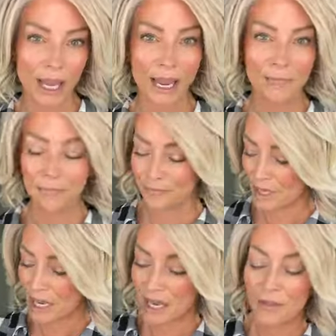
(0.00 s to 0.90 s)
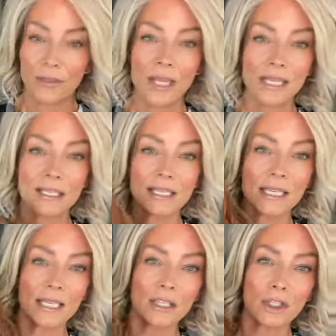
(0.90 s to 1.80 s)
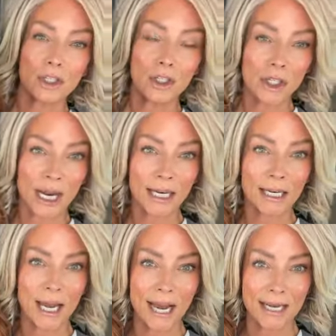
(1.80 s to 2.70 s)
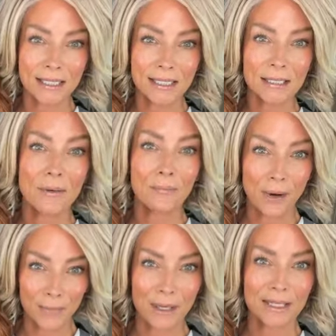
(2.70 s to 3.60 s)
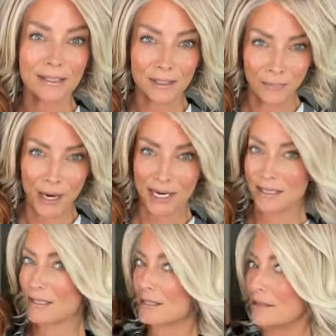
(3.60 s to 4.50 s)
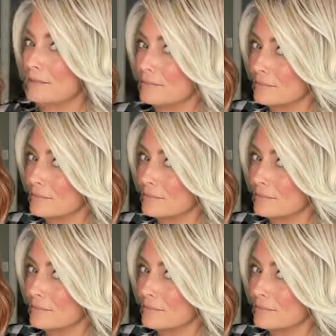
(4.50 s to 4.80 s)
okay? This is Shaded Ice Pumpkin Spice,